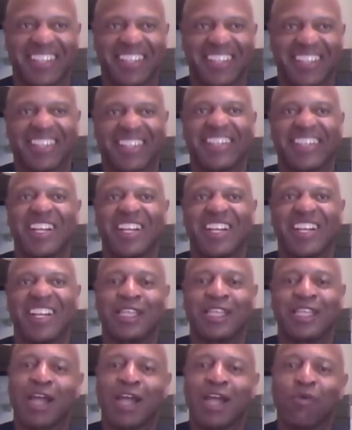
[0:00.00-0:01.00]

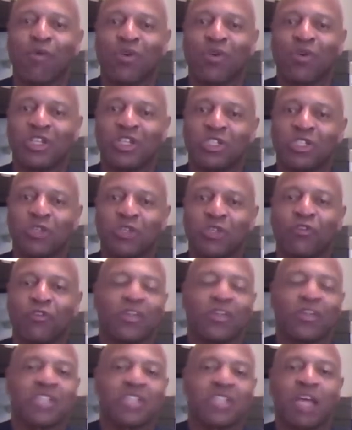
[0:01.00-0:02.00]
that I wanted to do. For
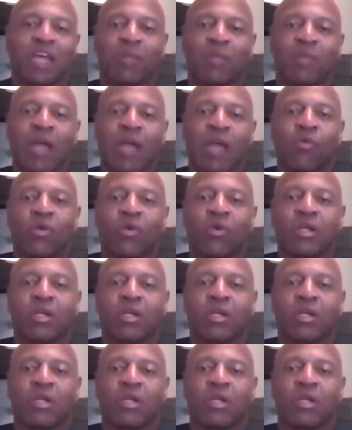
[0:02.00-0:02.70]
example, I wanted